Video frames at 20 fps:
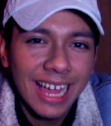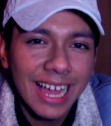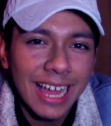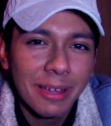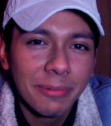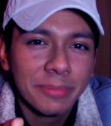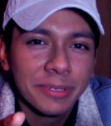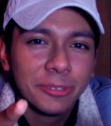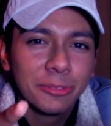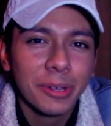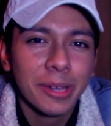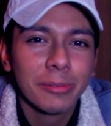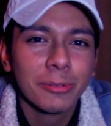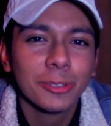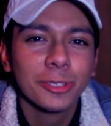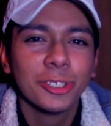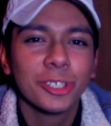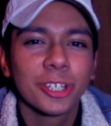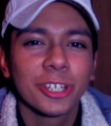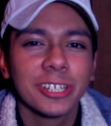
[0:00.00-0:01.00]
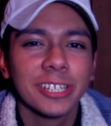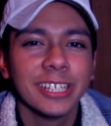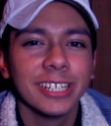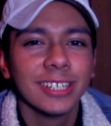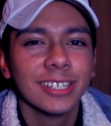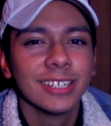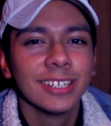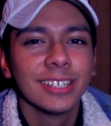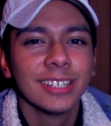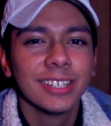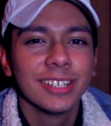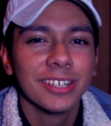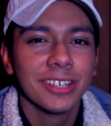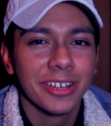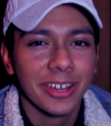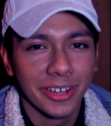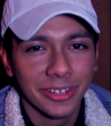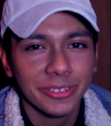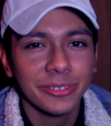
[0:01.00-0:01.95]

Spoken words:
a mi nuevo journey on